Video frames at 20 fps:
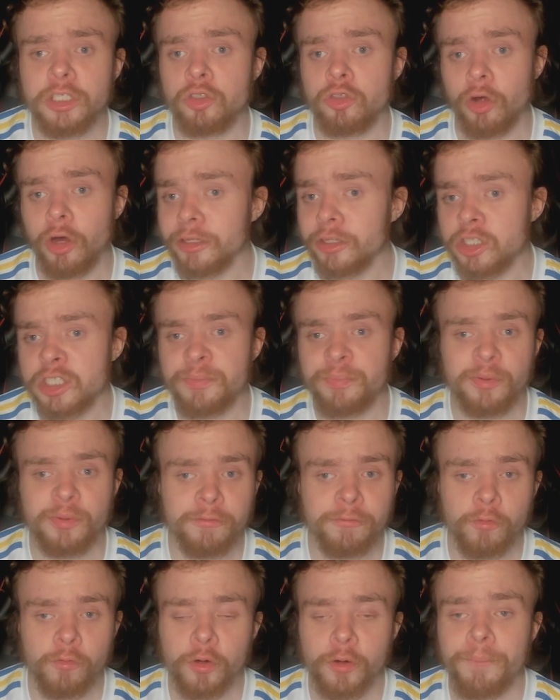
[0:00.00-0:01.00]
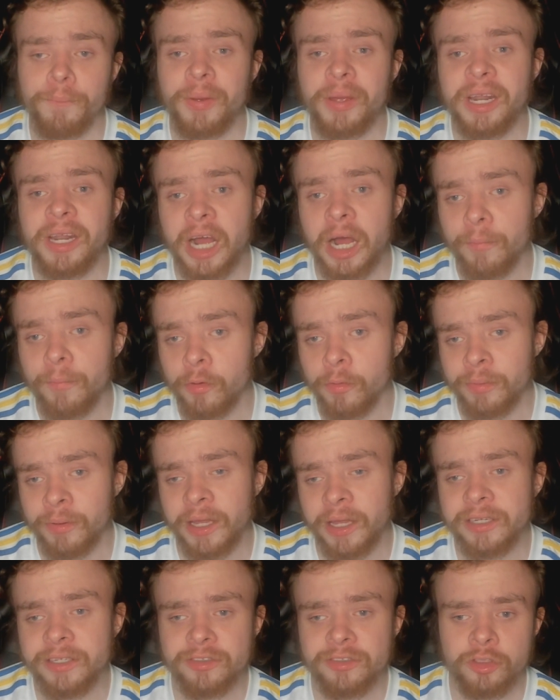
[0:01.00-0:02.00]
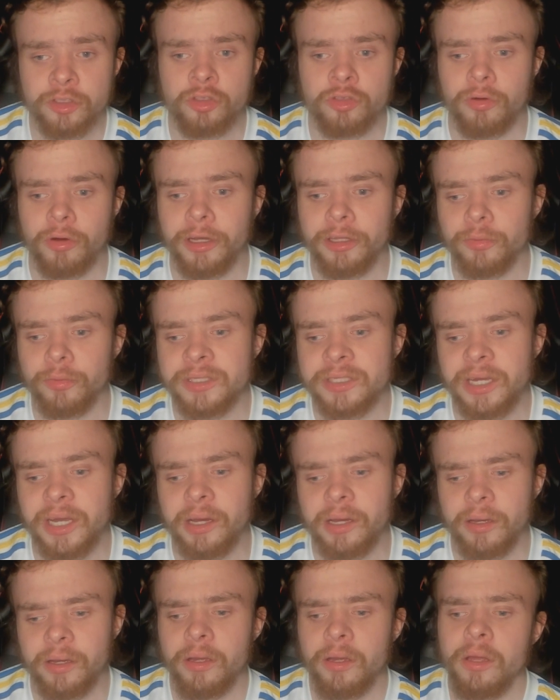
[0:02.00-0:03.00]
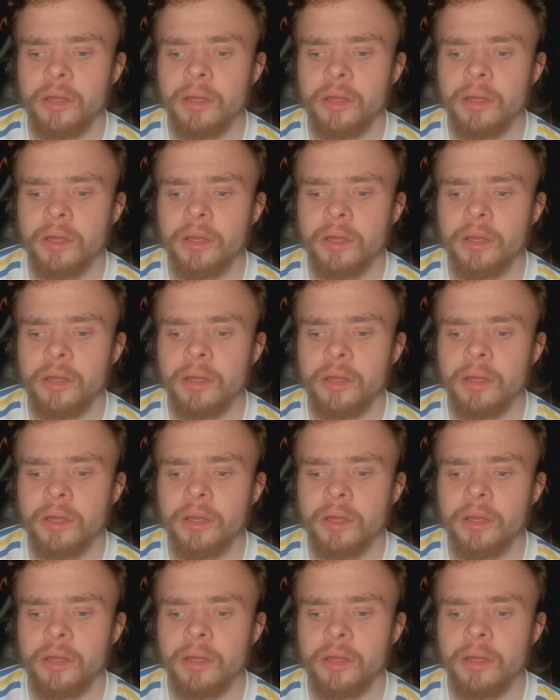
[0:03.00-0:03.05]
He tried to sprint forward and beat a couple of players and tried to attack.